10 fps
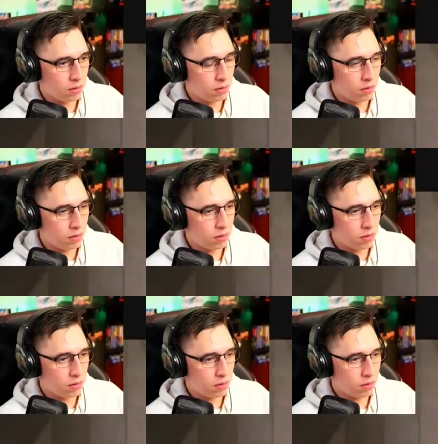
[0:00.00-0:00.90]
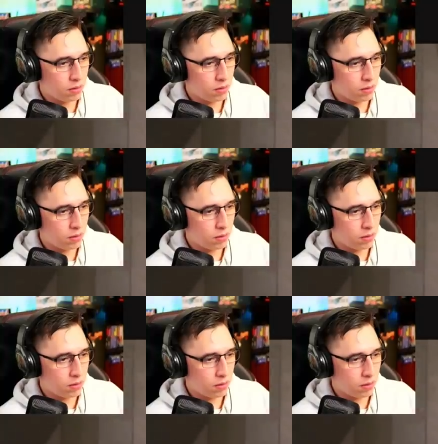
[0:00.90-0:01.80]

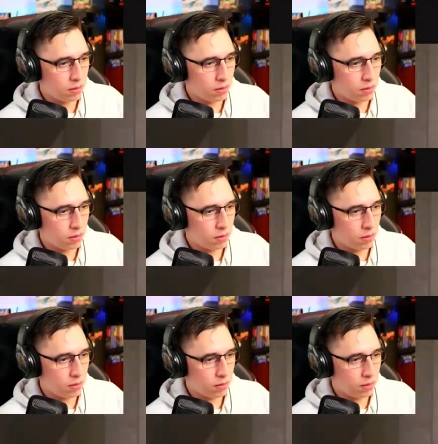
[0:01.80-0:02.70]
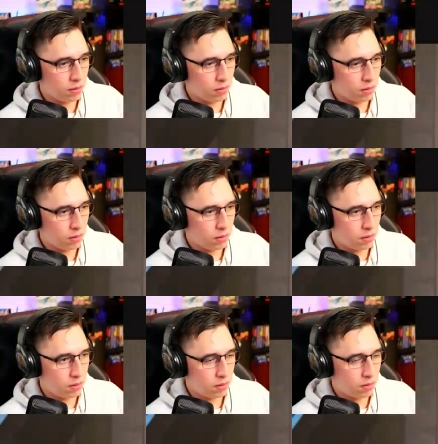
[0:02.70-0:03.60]

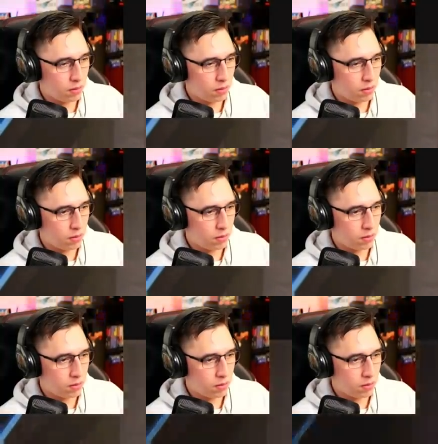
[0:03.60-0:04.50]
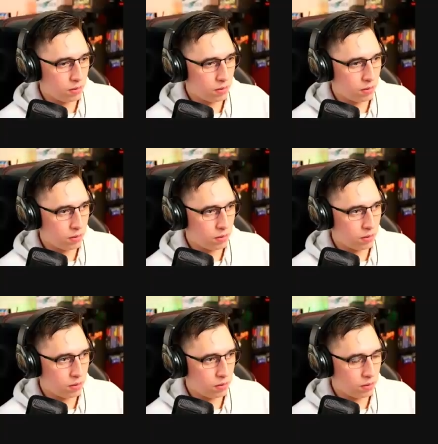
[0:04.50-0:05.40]

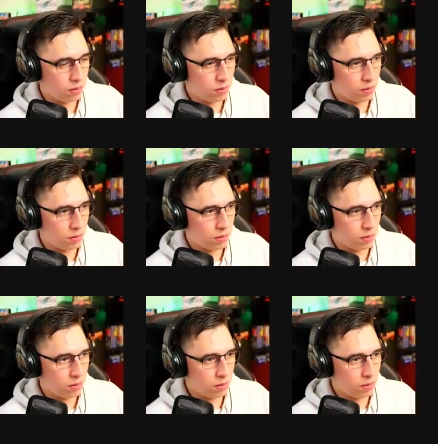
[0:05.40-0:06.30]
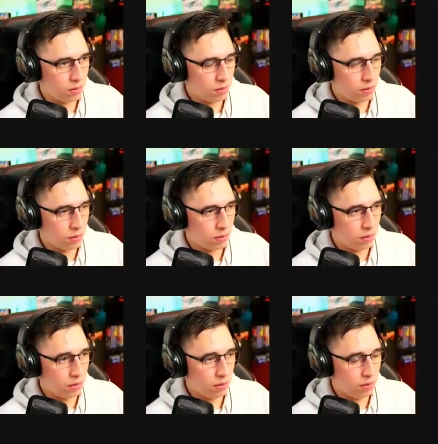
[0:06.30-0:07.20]

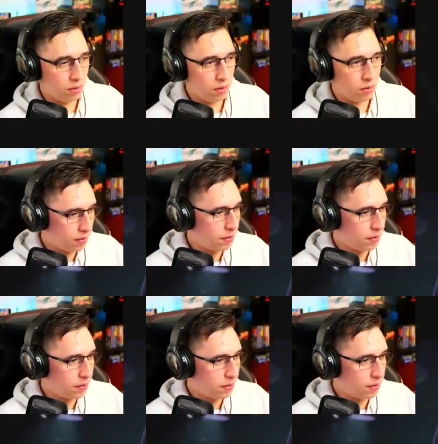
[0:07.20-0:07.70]
Nobody speaks.